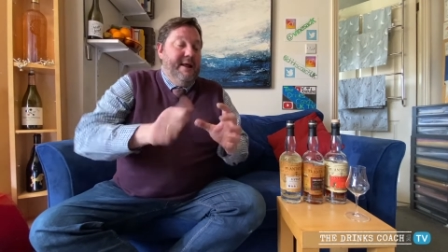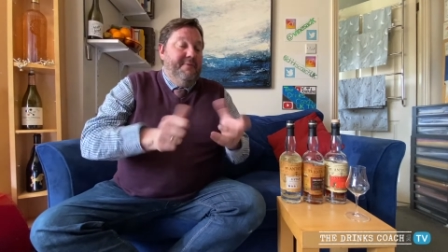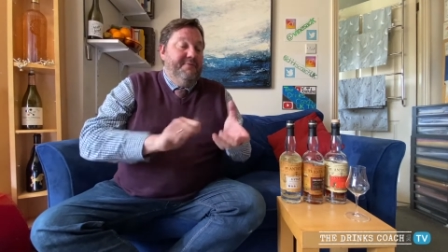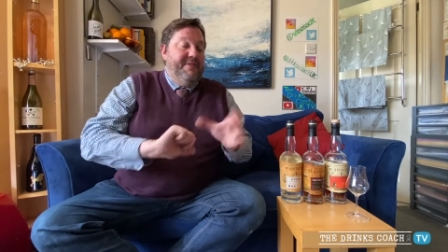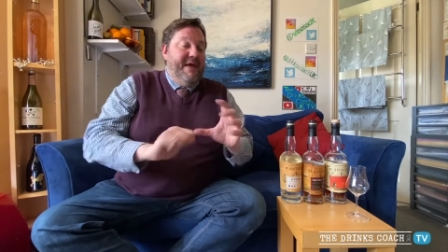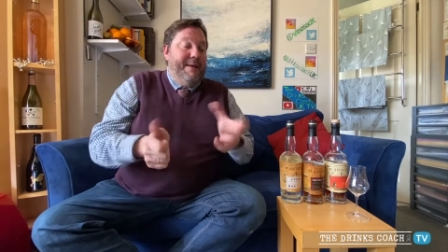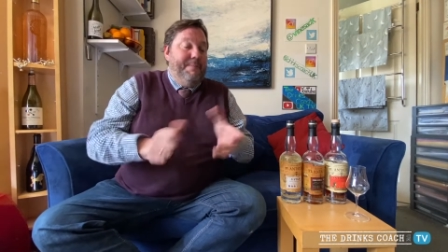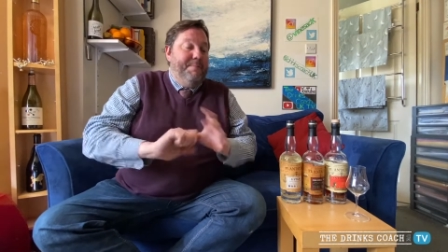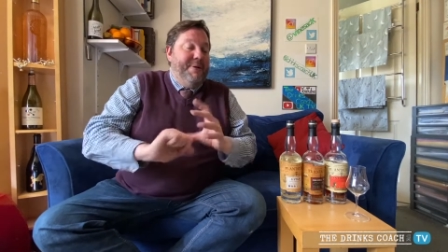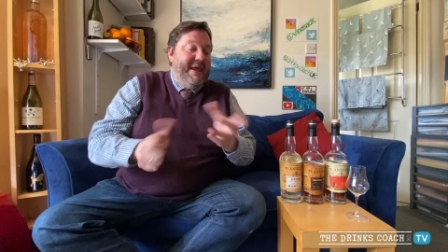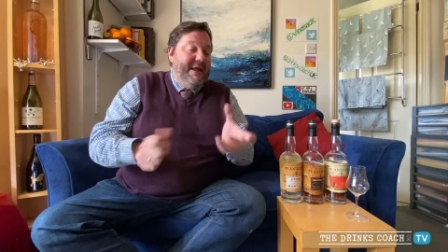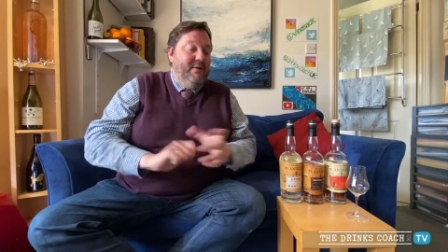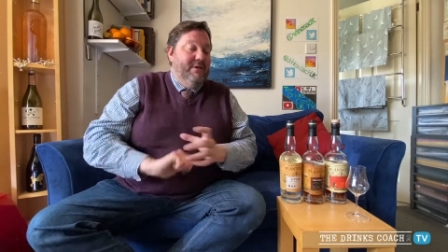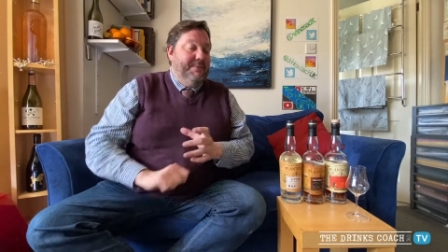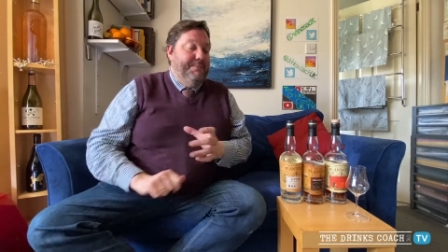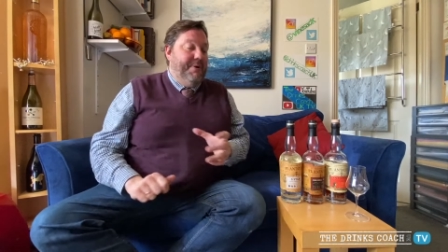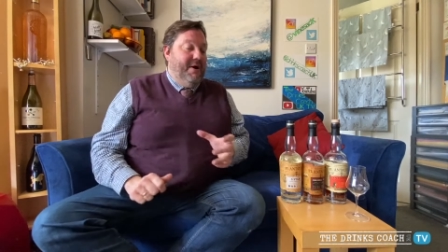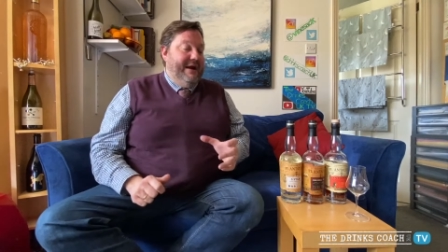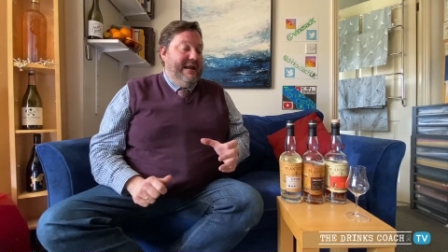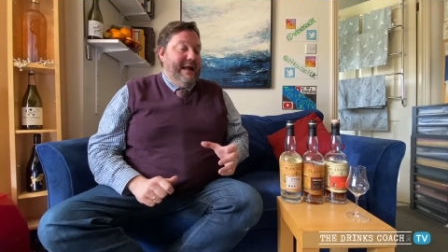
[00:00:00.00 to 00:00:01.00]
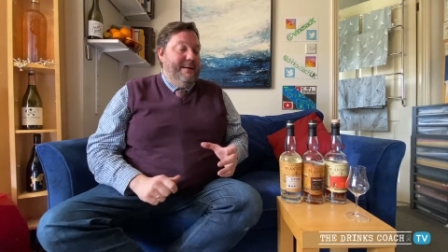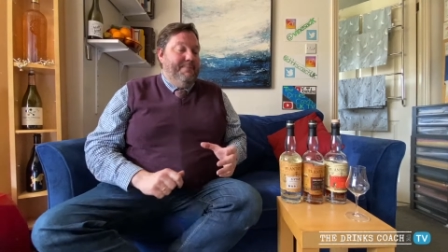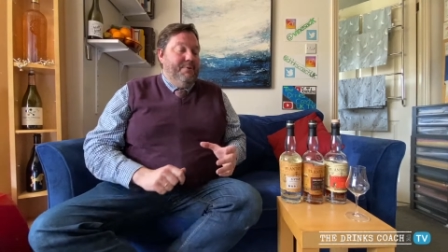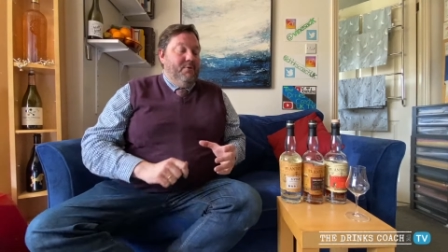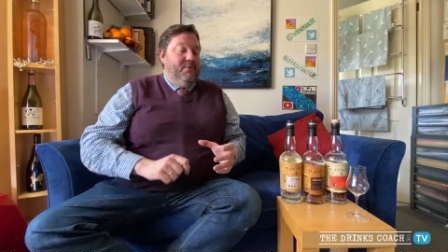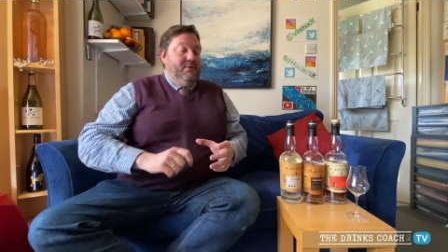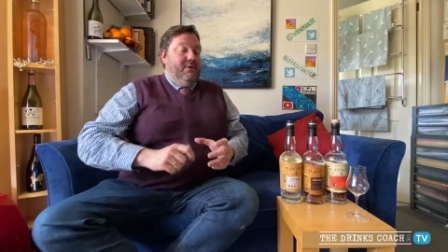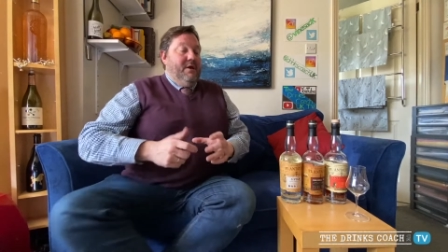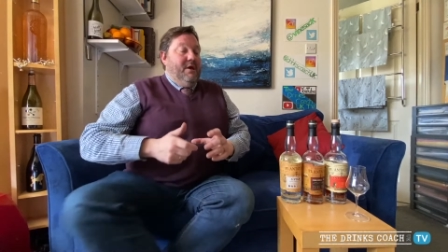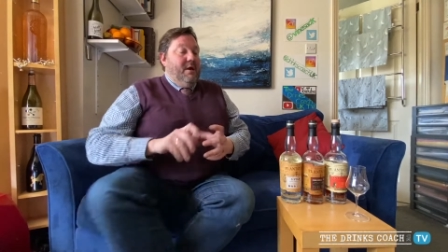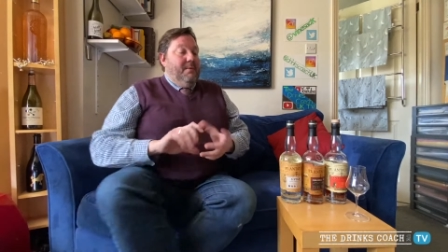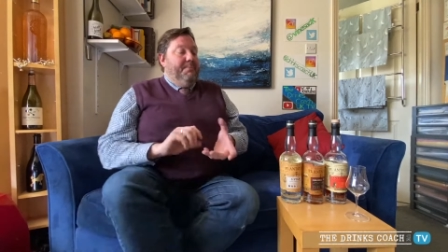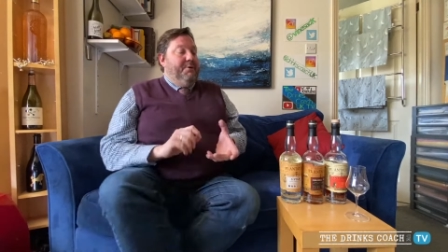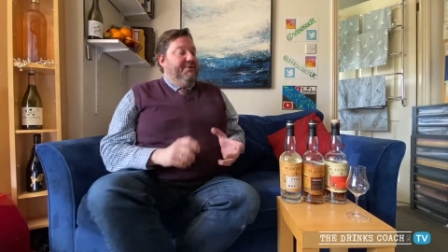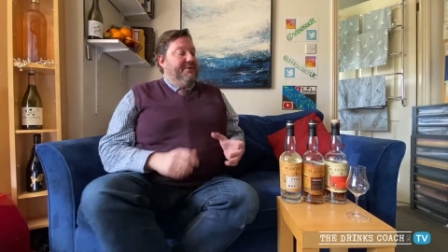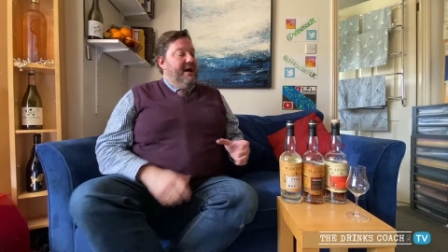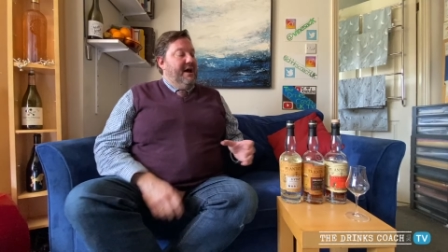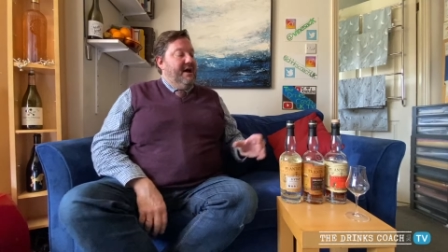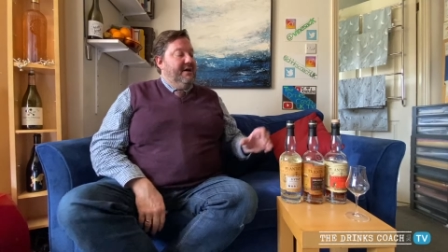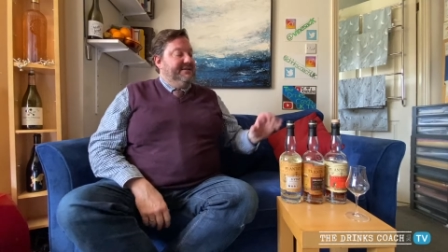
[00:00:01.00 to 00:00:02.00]
They peel the pineapple, put
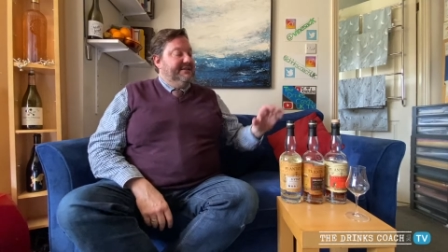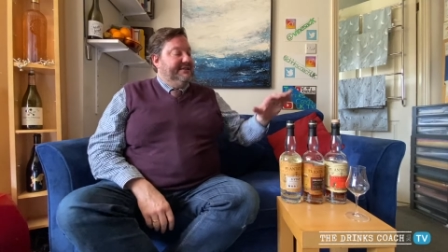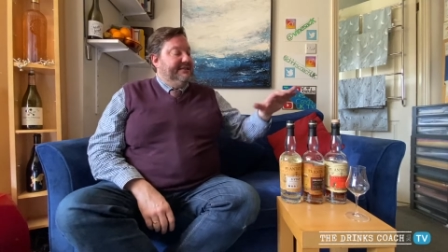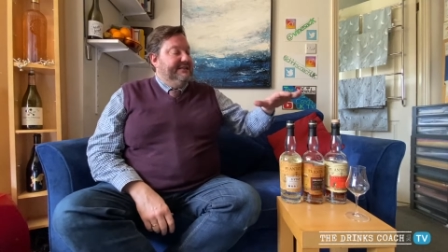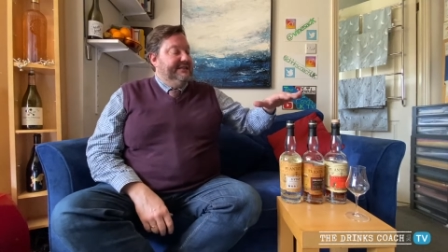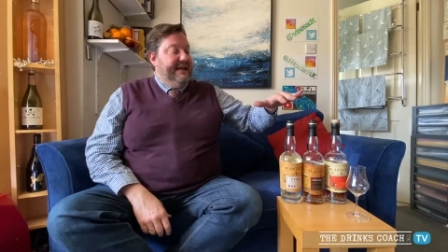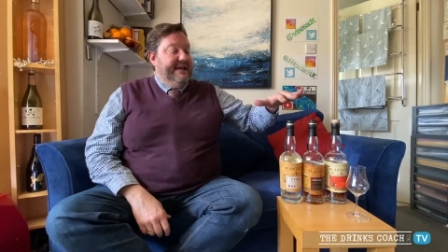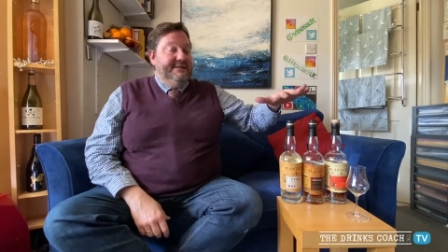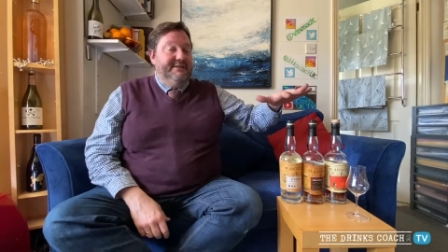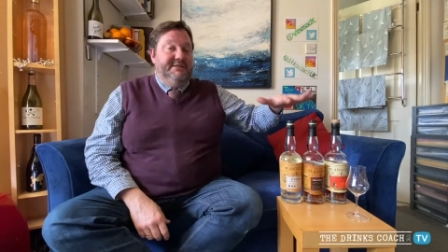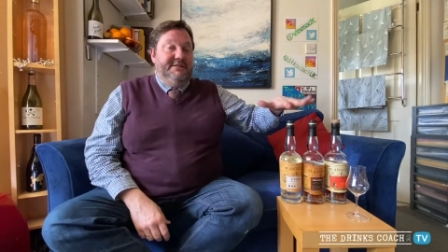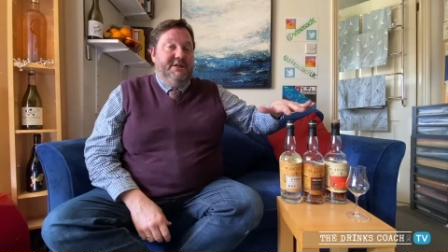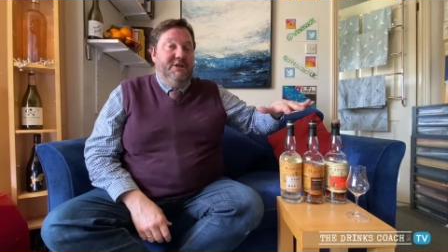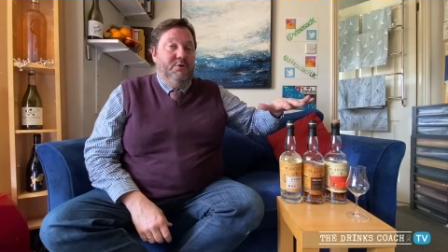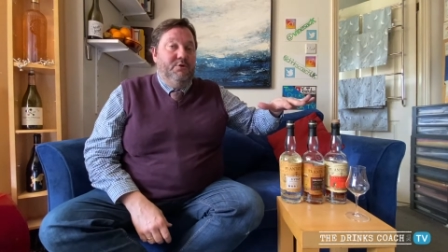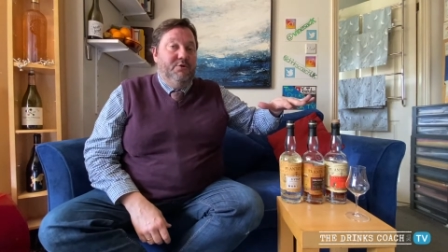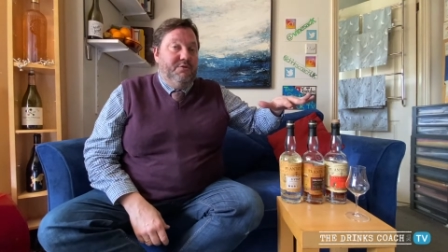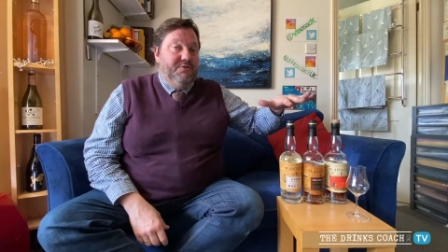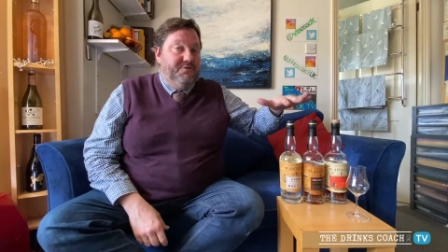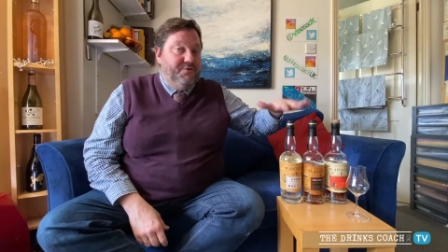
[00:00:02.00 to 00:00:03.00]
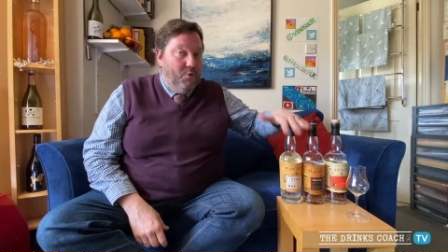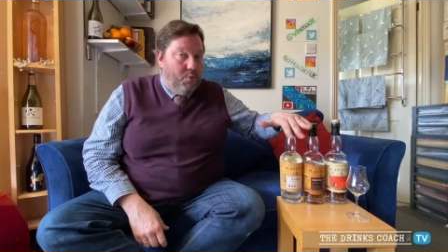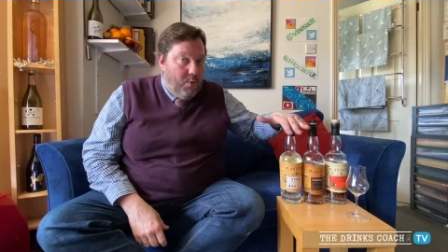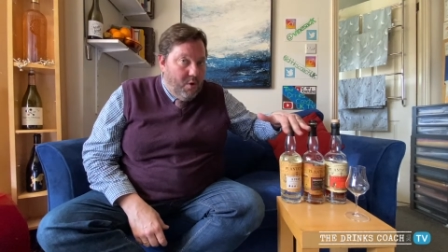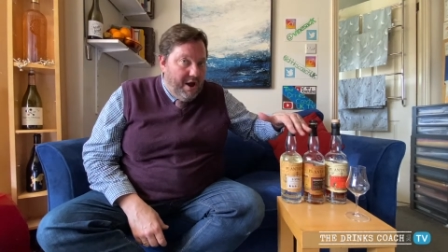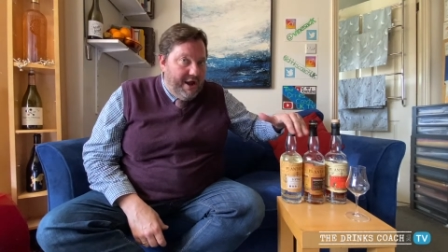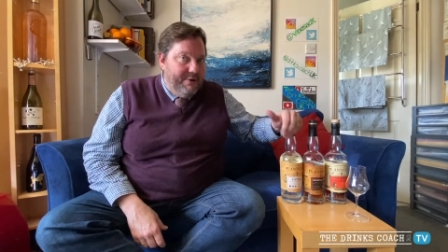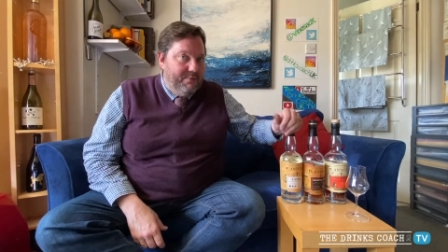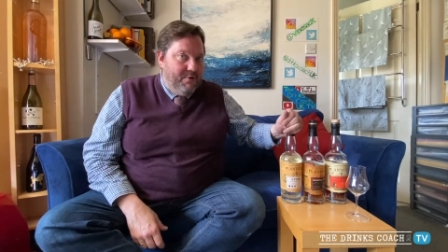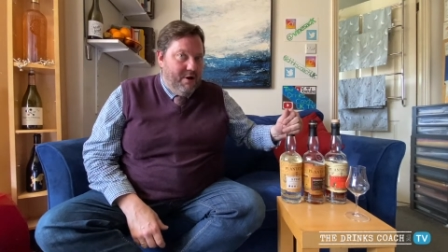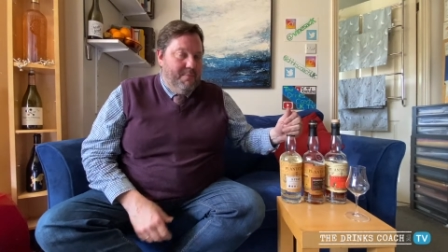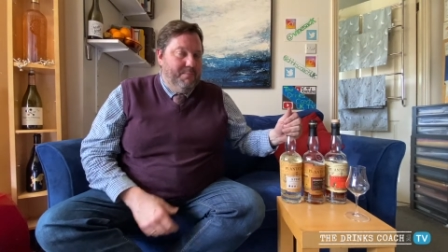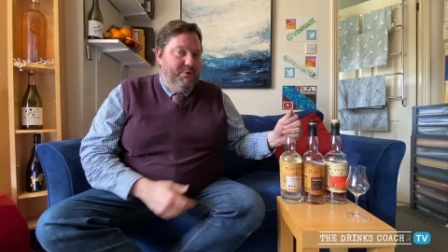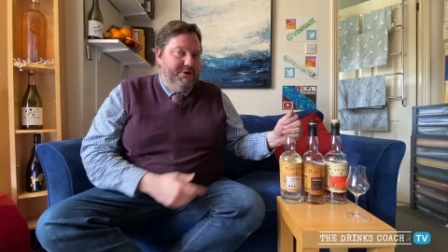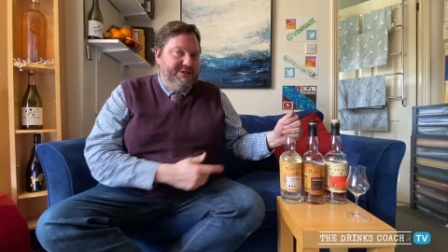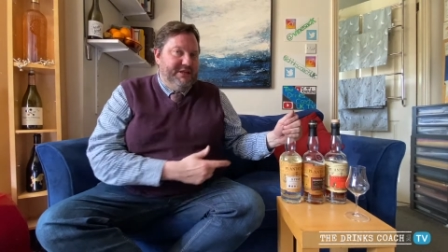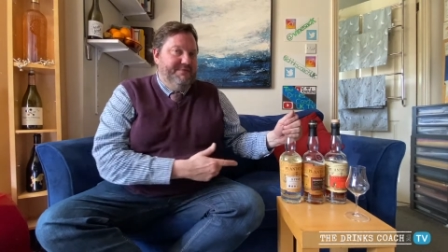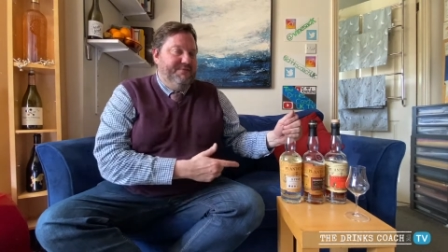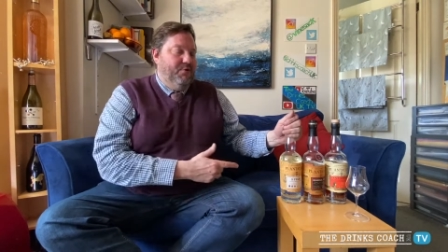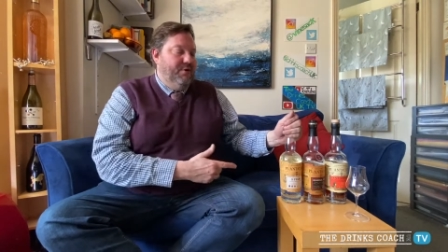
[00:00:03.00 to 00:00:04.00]
the husks into the white rum,
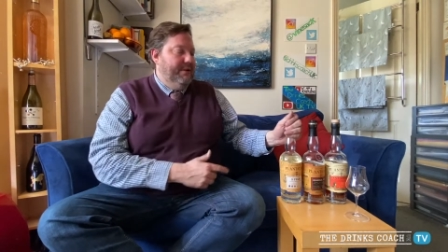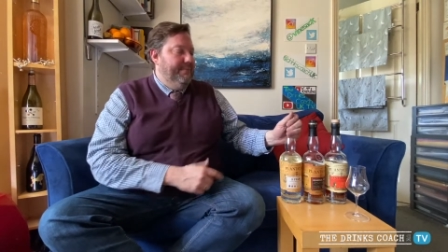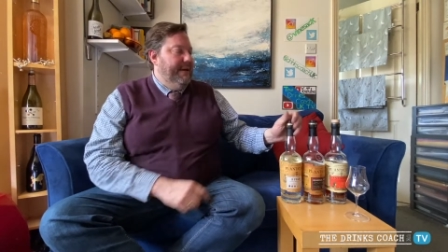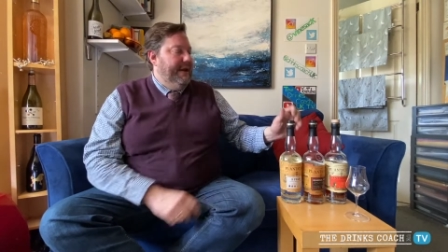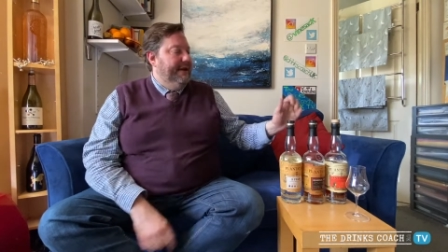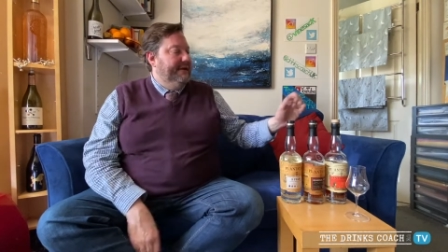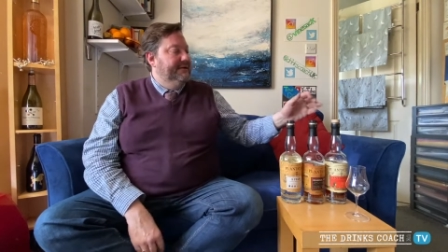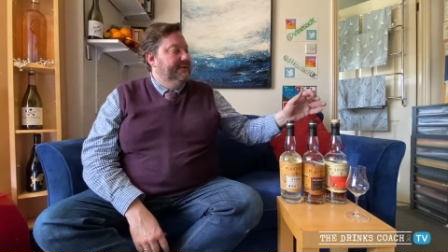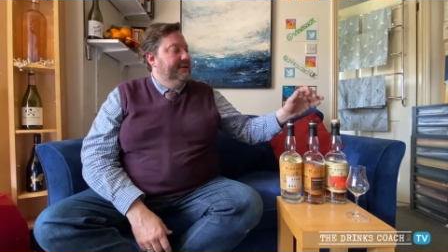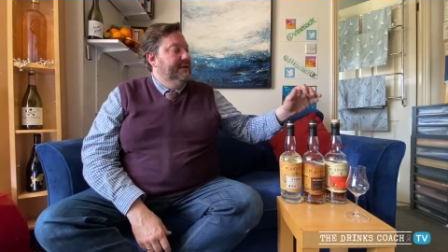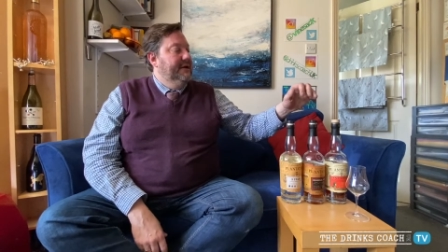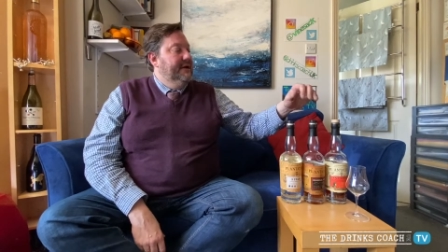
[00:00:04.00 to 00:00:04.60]
which they've already made.